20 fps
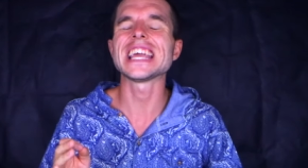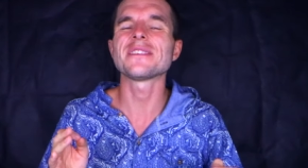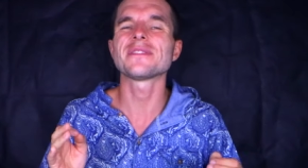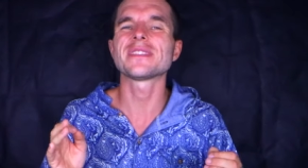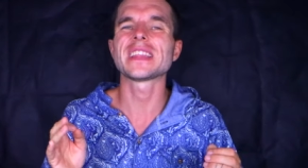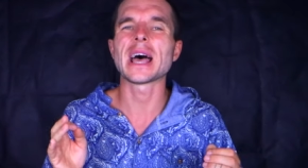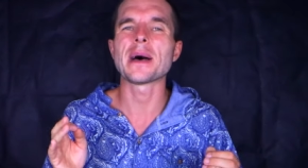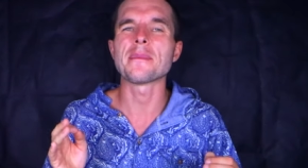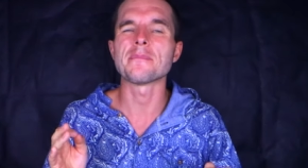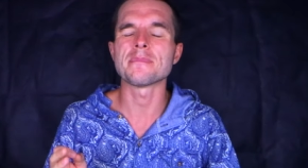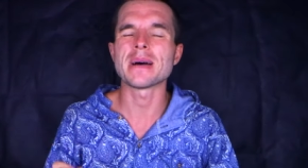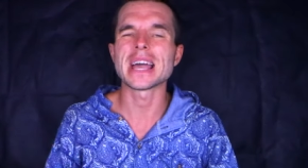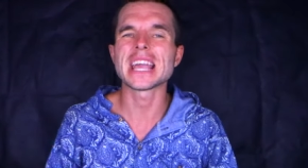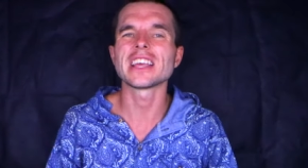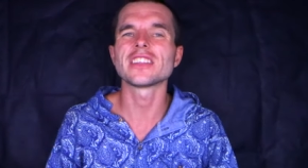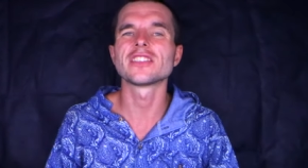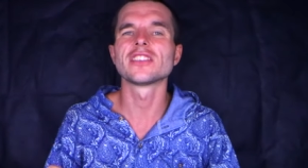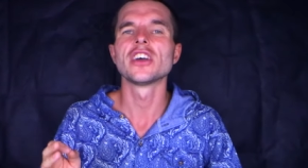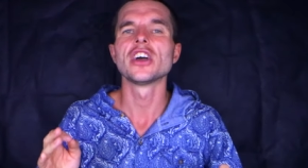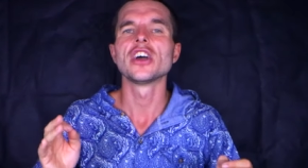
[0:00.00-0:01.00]
if that
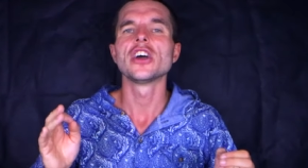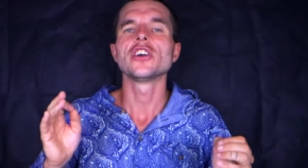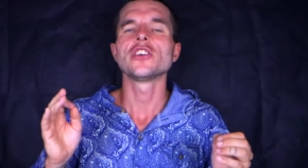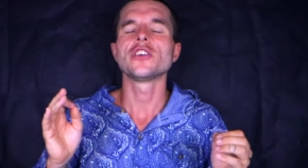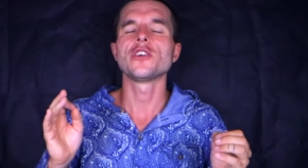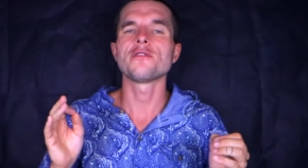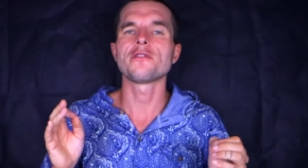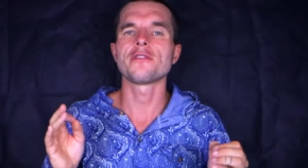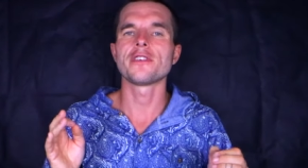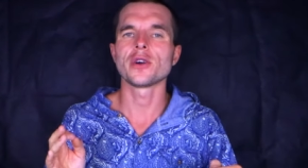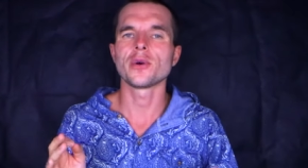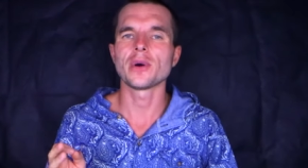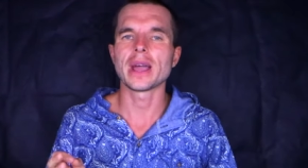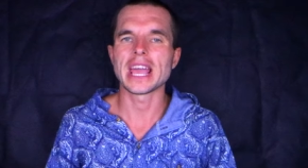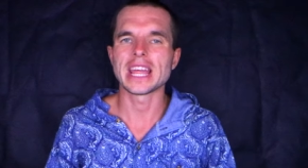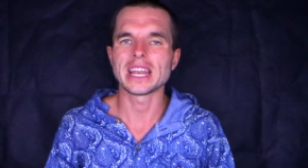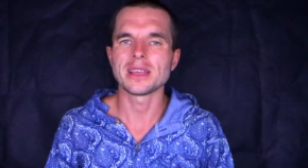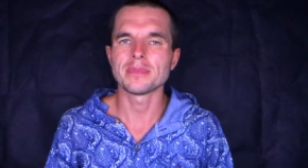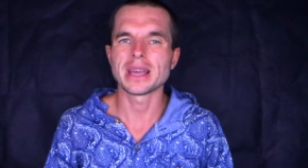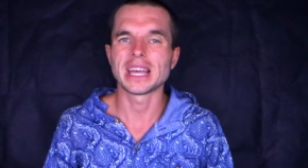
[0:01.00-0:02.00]
makes you feel
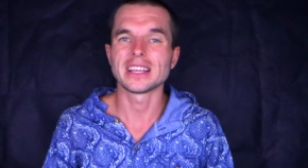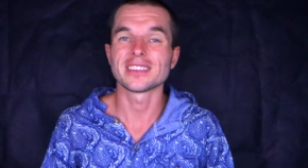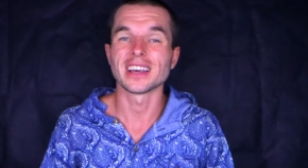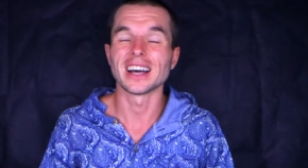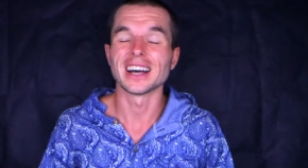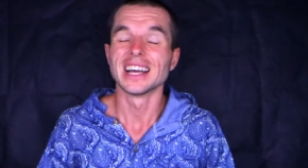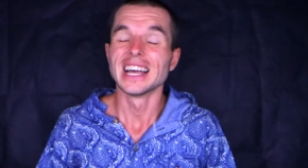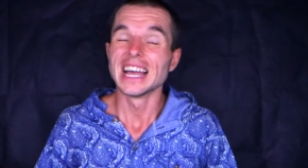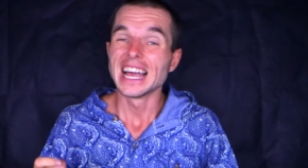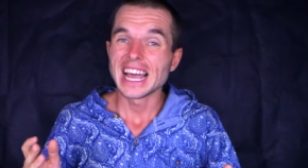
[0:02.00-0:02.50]
any better.